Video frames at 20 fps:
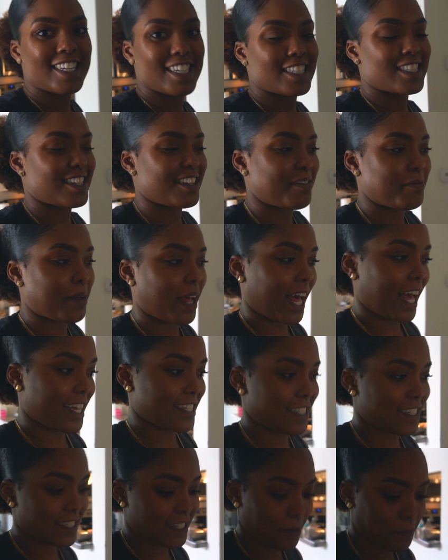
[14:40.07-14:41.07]
things in
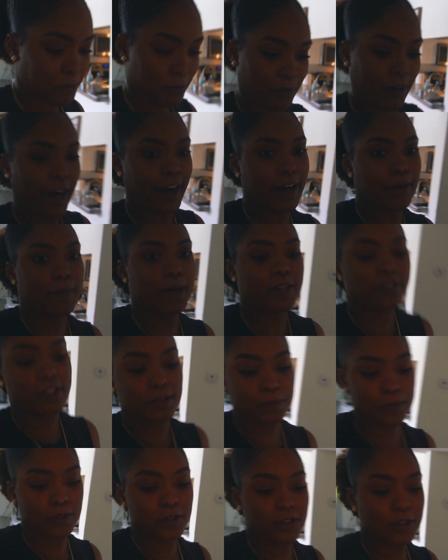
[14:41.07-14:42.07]
bags because I'm right about to
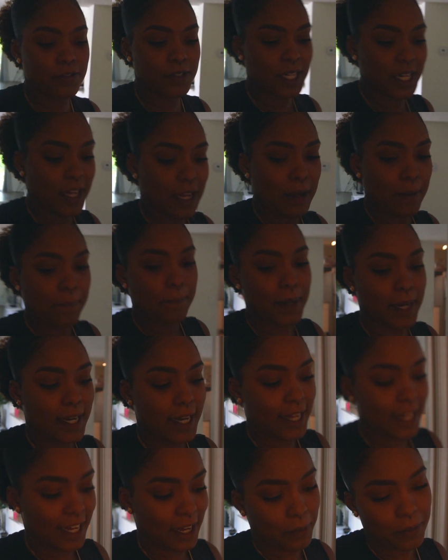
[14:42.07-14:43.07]
move,
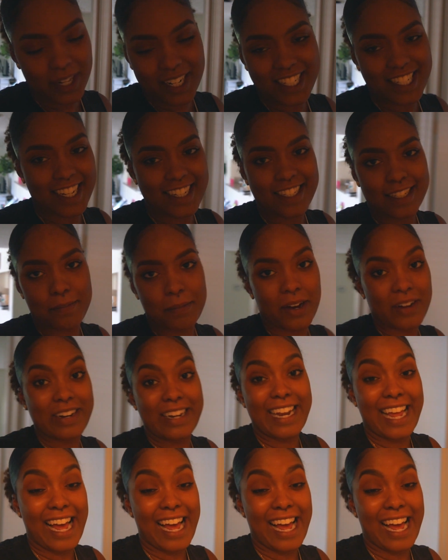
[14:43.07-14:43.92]
but I want to test them out